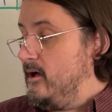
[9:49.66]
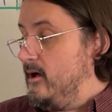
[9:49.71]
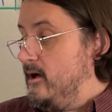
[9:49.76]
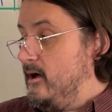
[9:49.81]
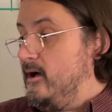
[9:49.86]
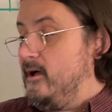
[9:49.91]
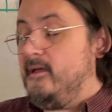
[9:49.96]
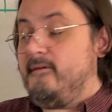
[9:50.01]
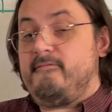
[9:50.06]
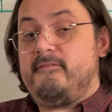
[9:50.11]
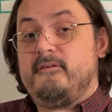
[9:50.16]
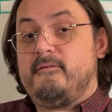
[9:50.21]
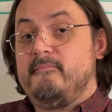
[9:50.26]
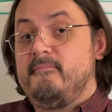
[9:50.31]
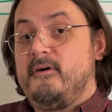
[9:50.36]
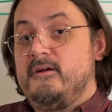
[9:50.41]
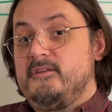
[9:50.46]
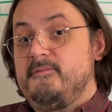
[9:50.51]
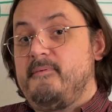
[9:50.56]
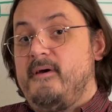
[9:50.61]
I feel
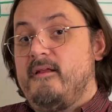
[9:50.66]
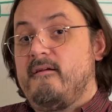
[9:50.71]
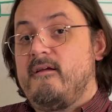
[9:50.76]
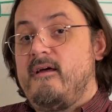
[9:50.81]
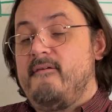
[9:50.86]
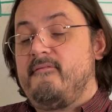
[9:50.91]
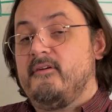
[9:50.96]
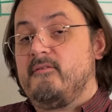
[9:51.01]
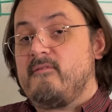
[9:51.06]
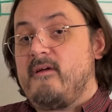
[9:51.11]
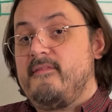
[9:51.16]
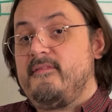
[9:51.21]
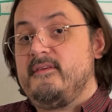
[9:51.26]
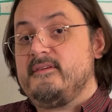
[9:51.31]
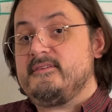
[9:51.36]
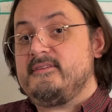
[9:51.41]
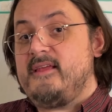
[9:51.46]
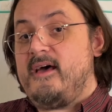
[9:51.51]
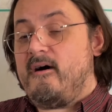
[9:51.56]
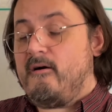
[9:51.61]
much better having read
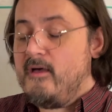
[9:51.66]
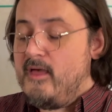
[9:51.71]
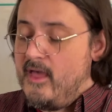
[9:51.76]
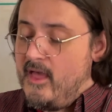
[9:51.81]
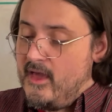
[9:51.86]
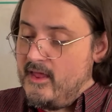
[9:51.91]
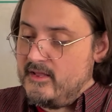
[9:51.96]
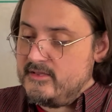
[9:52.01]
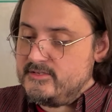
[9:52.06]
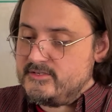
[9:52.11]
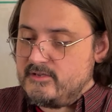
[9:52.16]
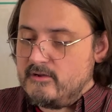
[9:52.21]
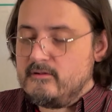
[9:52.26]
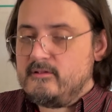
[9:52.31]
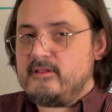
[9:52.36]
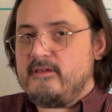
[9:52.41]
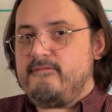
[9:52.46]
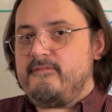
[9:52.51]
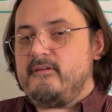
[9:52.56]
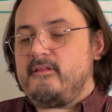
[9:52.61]
this now, and I
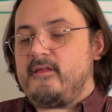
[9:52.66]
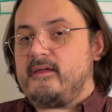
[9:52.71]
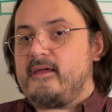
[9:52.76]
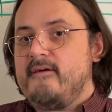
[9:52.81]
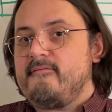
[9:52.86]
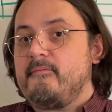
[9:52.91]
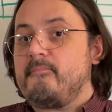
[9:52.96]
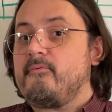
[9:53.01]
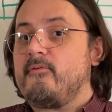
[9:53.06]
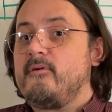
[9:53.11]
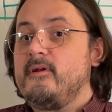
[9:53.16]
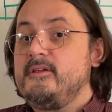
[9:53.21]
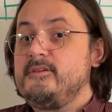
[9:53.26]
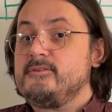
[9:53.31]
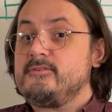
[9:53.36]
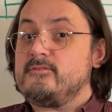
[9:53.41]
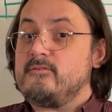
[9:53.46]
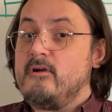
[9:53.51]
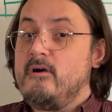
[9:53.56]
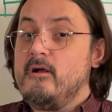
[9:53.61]
certainly feel like I have a pretty
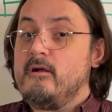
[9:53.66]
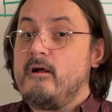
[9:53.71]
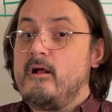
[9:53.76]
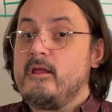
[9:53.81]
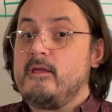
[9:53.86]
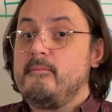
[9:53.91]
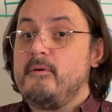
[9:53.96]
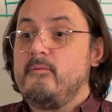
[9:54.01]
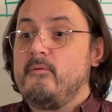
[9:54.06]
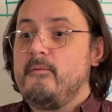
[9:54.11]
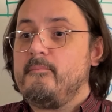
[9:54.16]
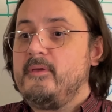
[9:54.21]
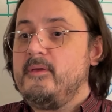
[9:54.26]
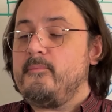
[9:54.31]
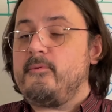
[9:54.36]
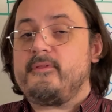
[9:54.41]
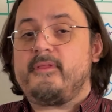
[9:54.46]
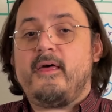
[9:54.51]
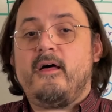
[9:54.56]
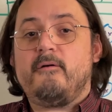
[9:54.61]
strong argument when
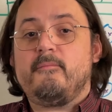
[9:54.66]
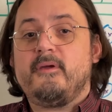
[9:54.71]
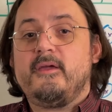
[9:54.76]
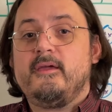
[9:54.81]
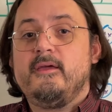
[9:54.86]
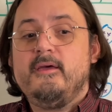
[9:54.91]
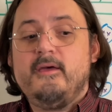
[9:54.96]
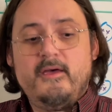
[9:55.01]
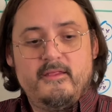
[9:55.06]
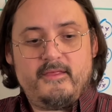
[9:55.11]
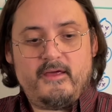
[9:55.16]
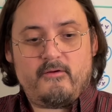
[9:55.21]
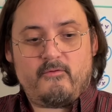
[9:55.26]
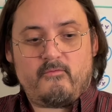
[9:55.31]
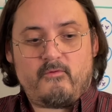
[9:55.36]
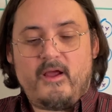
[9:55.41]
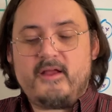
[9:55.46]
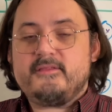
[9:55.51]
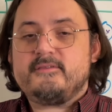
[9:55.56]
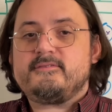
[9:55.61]
people tell me that
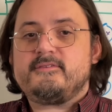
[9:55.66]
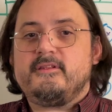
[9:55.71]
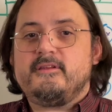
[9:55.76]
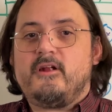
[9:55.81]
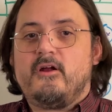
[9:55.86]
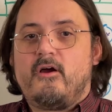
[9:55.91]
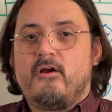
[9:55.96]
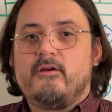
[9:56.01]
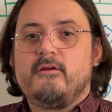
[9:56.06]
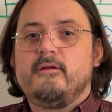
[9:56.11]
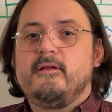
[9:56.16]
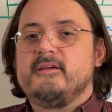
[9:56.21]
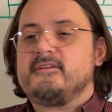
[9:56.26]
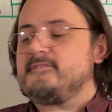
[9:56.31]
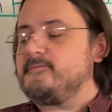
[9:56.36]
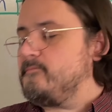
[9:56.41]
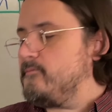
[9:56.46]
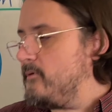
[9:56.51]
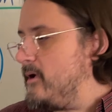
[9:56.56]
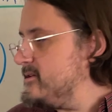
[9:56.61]
rights that aren't
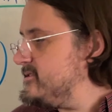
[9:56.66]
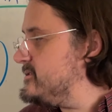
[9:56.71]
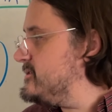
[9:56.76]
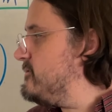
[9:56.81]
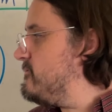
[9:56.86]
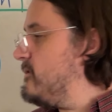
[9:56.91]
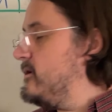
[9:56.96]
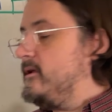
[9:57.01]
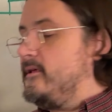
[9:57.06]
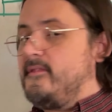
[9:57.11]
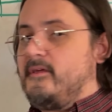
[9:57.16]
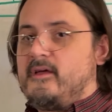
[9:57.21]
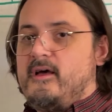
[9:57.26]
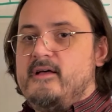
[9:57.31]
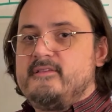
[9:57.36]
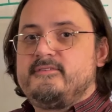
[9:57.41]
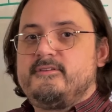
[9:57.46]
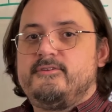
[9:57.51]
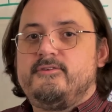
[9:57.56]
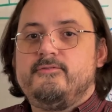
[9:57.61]
expressly written in the
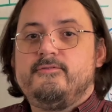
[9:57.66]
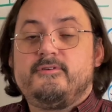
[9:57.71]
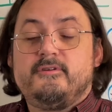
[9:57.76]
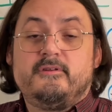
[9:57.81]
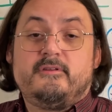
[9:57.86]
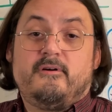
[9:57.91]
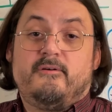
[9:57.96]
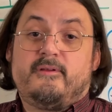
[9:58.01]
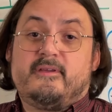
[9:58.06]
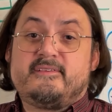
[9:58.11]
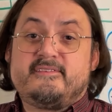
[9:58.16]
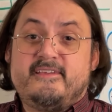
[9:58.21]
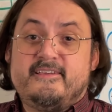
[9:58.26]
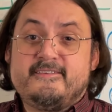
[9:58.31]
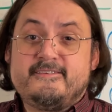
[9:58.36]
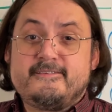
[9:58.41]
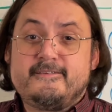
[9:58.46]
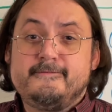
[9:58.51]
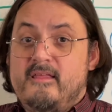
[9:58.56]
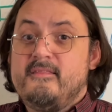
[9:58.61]
Constitution don't
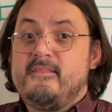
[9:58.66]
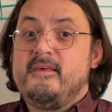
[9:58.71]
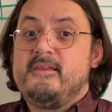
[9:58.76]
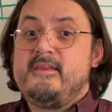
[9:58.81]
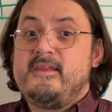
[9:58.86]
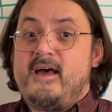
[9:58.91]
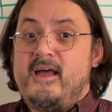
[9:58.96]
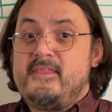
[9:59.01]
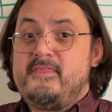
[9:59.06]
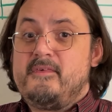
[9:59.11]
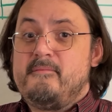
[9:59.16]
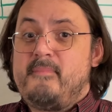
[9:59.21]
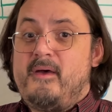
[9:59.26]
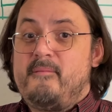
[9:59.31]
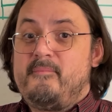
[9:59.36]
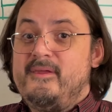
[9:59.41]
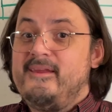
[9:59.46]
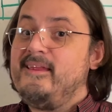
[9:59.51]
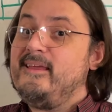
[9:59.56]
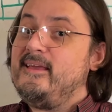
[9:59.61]
exist. The 9th
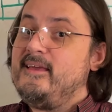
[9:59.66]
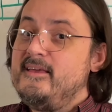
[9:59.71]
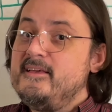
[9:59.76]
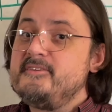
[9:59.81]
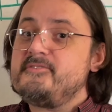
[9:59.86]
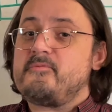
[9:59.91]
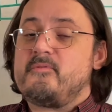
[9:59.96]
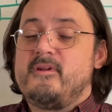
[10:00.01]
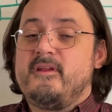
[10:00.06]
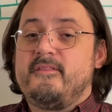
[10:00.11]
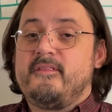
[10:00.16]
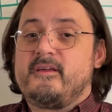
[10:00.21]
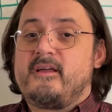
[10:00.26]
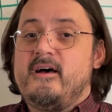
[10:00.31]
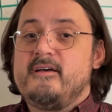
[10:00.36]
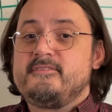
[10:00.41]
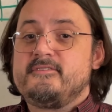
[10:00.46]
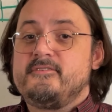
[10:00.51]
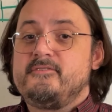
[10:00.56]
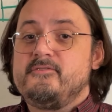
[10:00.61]
Amendment is written in the
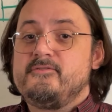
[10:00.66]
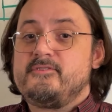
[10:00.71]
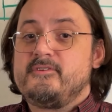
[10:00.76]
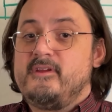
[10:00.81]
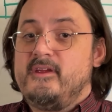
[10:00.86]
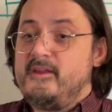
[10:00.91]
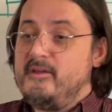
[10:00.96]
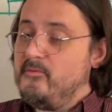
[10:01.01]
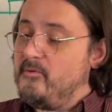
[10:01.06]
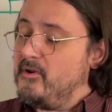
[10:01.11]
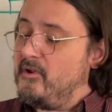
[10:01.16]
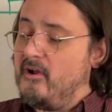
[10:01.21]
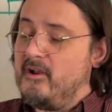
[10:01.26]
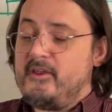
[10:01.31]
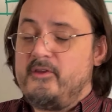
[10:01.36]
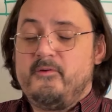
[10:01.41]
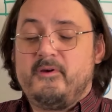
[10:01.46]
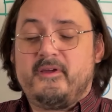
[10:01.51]
Constitution, and it would argue